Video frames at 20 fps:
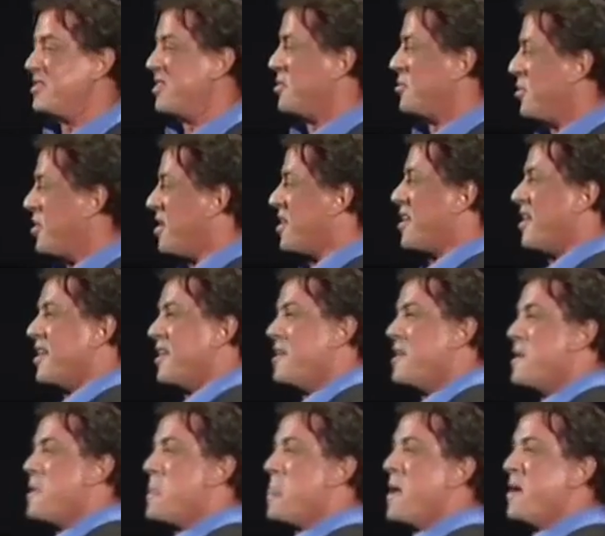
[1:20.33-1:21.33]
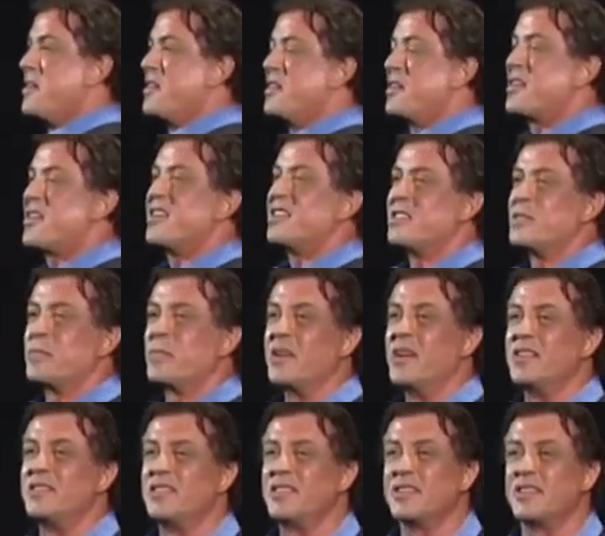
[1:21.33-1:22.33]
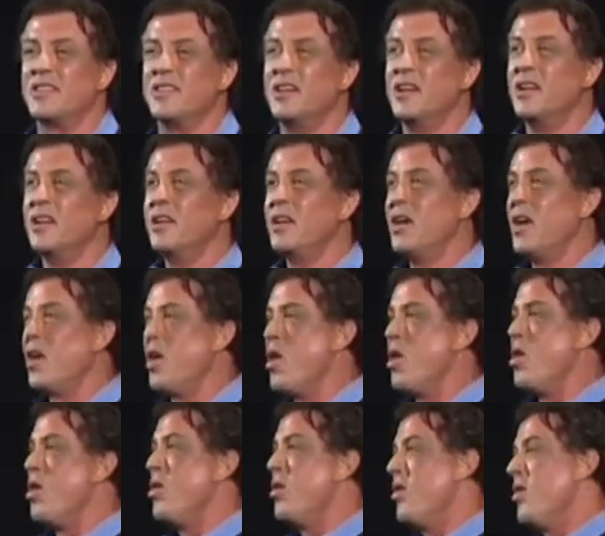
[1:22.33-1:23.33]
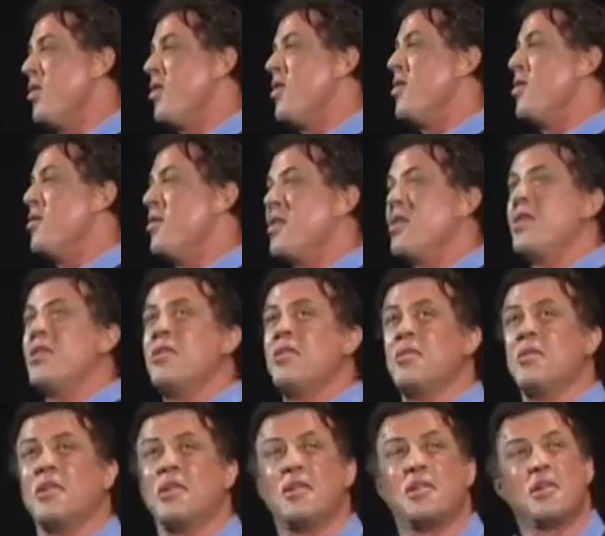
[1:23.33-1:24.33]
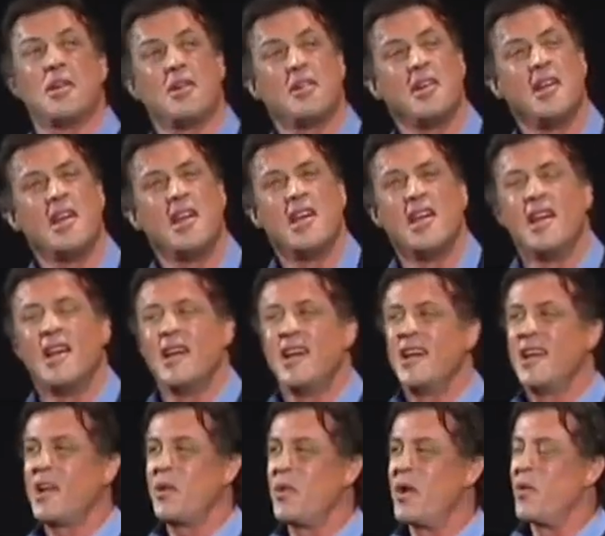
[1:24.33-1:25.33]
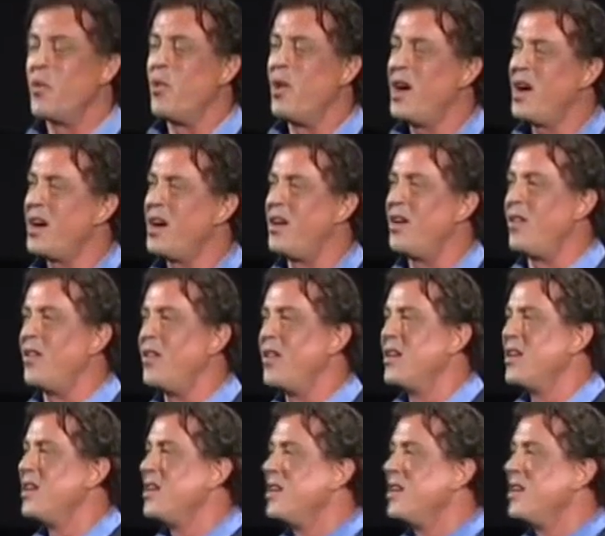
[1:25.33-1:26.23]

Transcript: So you walk in and you look into this place and you go, hello, hello, hello, hello. I went, wow,